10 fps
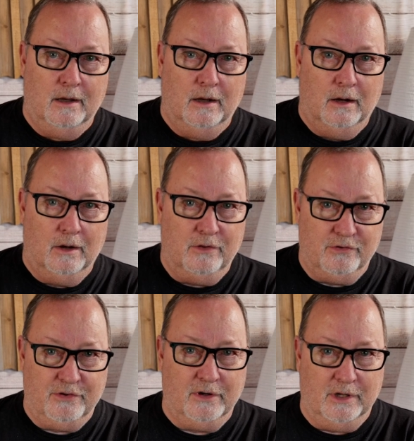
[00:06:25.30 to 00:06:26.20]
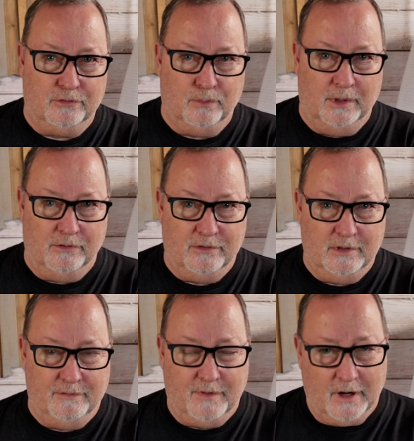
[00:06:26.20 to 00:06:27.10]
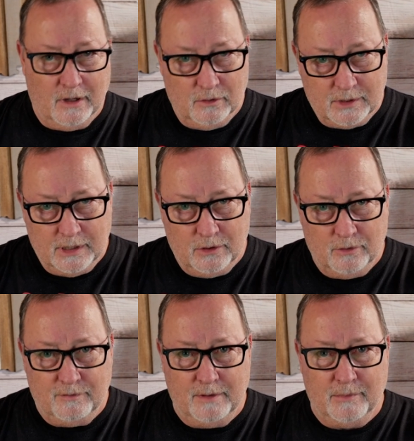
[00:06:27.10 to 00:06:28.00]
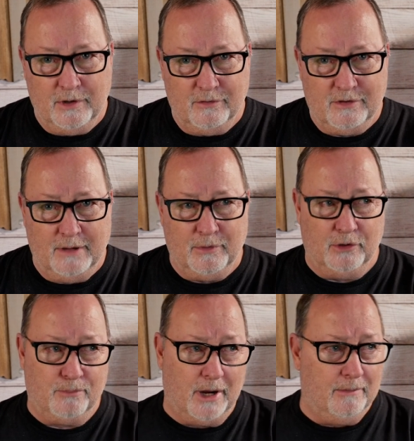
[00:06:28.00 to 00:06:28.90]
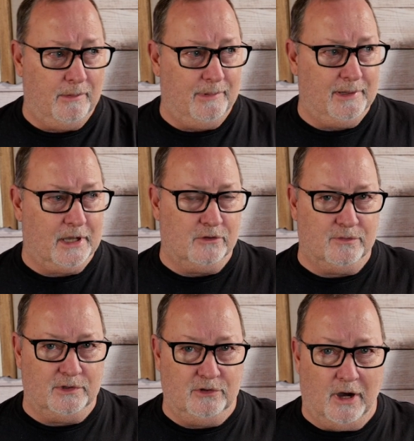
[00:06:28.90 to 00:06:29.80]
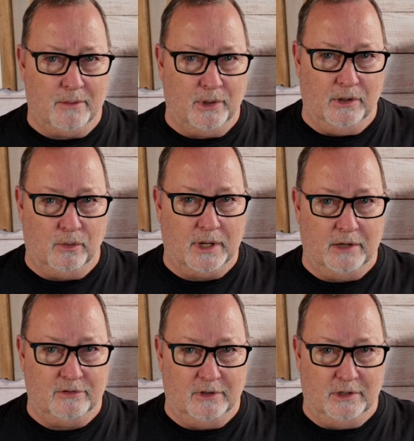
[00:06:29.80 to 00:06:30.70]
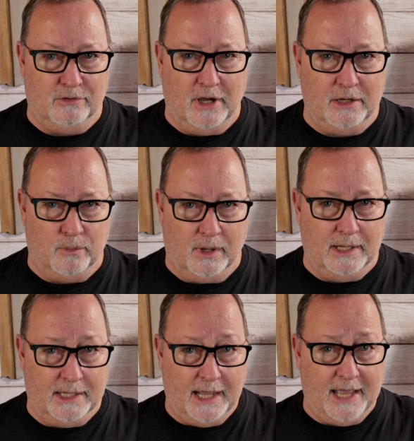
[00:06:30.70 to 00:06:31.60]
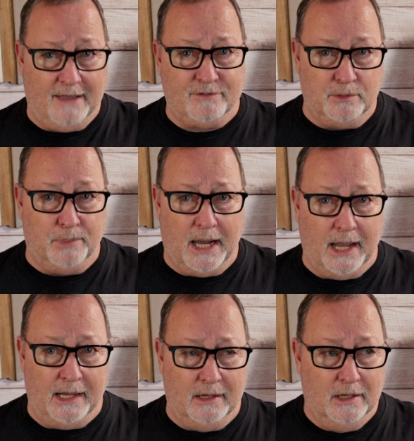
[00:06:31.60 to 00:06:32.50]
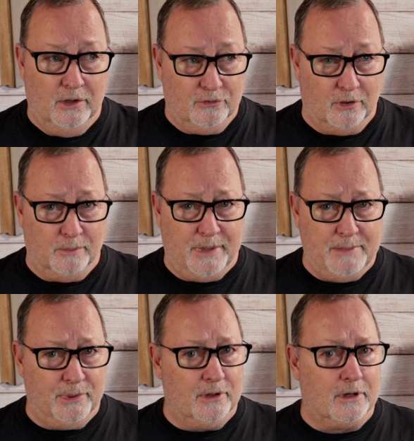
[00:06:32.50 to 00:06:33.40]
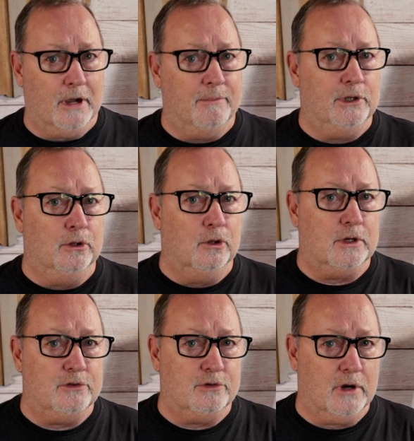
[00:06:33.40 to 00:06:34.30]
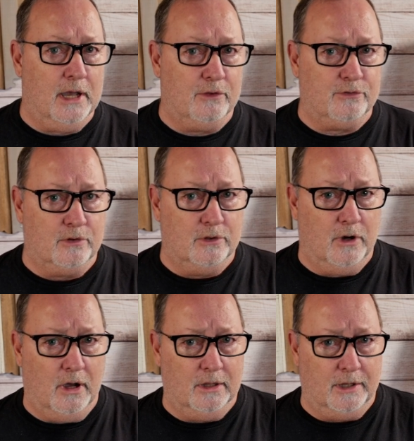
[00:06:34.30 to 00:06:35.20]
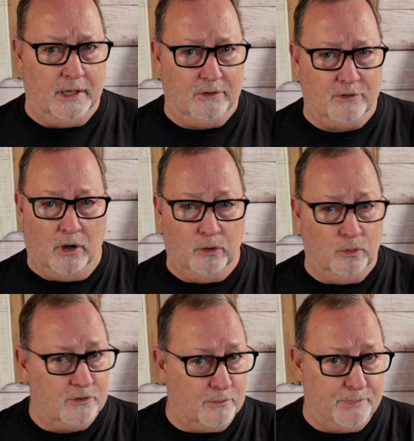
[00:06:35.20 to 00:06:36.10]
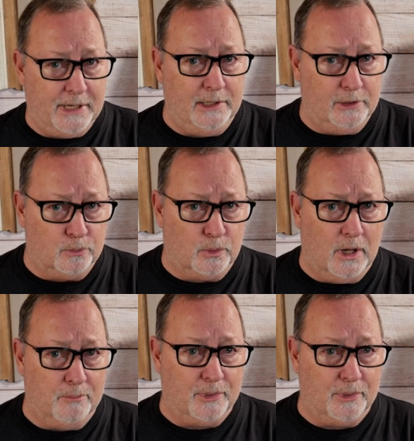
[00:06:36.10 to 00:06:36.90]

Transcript: are the serious ones. If they're out looking in November and December, it's probably because of a job relocation in January and they have to buy. So the people that are coming to look at your house during the holidays, although it's a pain in the rump,